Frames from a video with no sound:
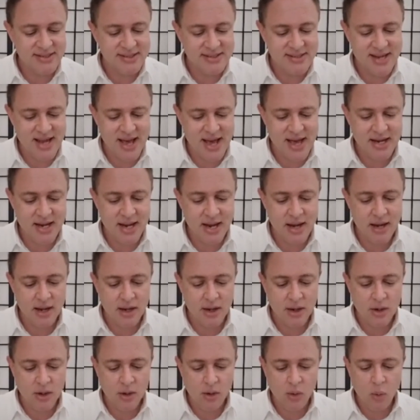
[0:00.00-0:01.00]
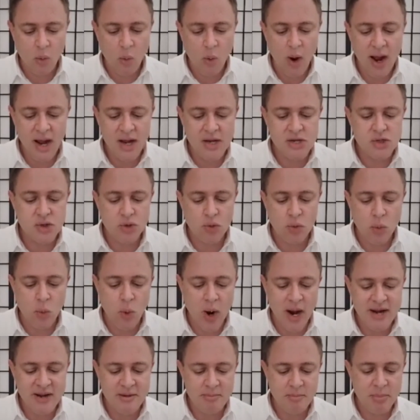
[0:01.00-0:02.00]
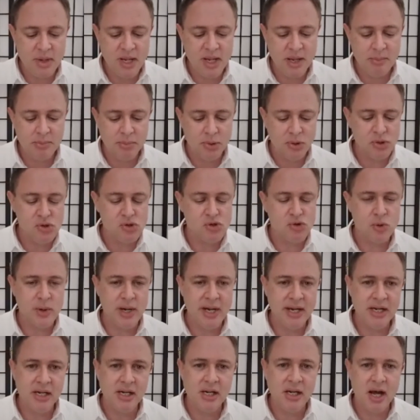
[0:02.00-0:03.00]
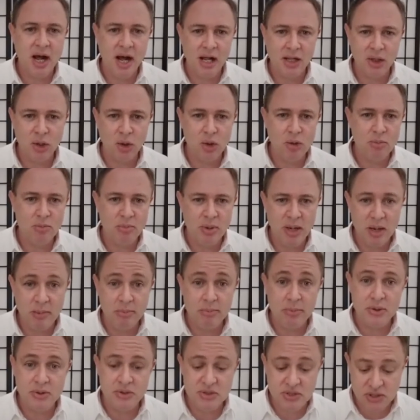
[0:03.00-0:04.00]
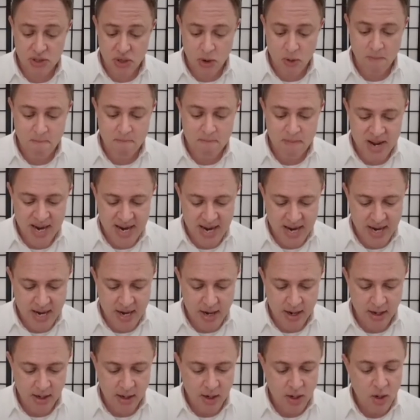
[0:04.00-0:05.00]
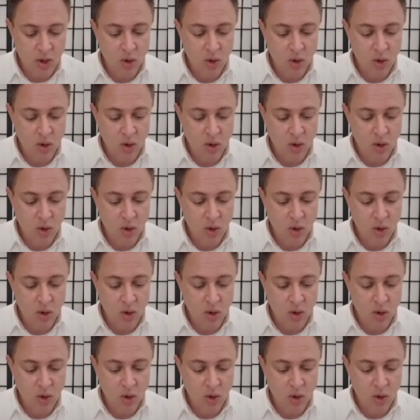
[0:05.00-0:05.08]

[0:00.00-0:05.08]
"Daddy, why do white people treat colored people so mean?"